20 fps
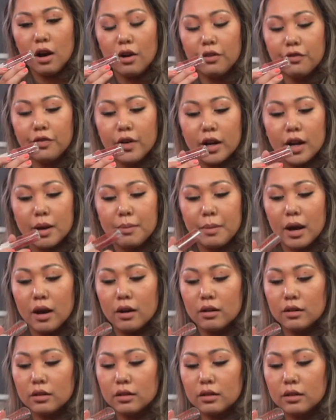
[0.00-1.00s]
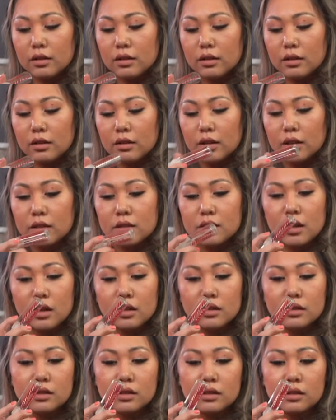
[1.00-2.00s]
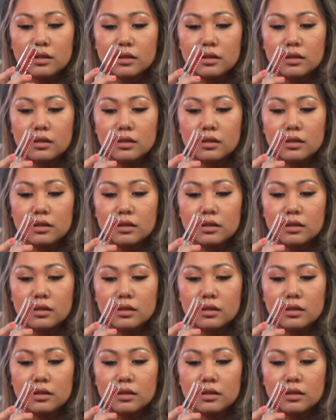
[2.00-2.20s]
Oh, I'm out. Oh, that sucks.